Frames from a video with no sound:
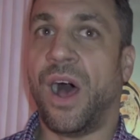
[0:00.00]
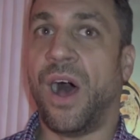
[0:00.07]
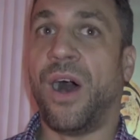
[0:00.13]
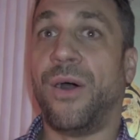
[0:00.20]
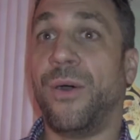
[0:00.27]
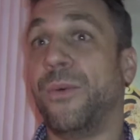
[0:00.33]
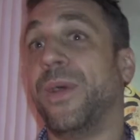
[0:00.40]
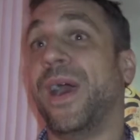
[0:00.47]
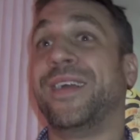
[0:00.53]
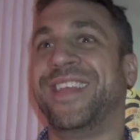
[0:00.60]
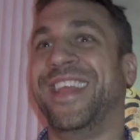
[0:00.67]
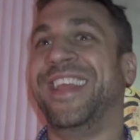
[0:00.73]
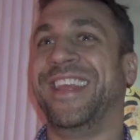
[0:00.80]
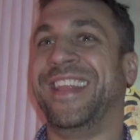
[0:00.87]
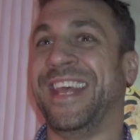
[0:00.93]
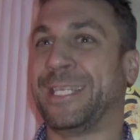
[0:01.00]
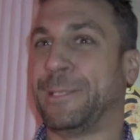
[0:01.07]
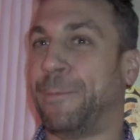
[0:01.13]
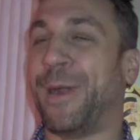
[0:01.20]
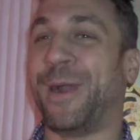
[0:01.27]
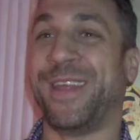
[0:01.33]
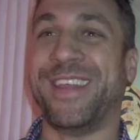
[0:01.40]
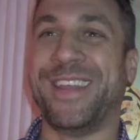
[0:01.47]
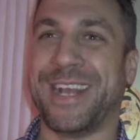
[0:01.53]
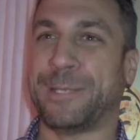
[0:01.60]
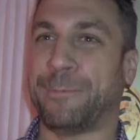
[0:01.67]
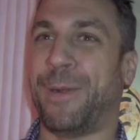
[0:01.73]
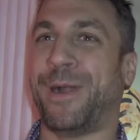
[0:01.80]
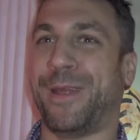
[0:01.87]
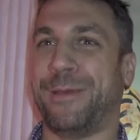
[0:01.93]
oh, well, that's part of the that's
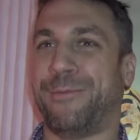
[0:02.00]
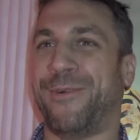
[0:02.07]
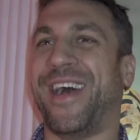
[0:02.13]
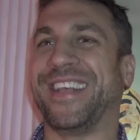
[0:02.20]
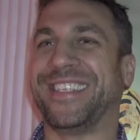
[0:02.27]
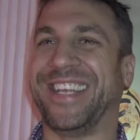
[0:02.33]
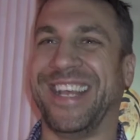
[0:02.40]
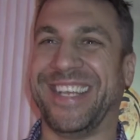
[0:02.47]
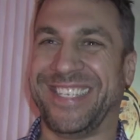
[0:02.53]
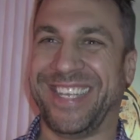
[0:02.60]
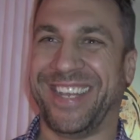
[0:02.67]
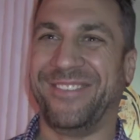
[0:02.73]
part of the process.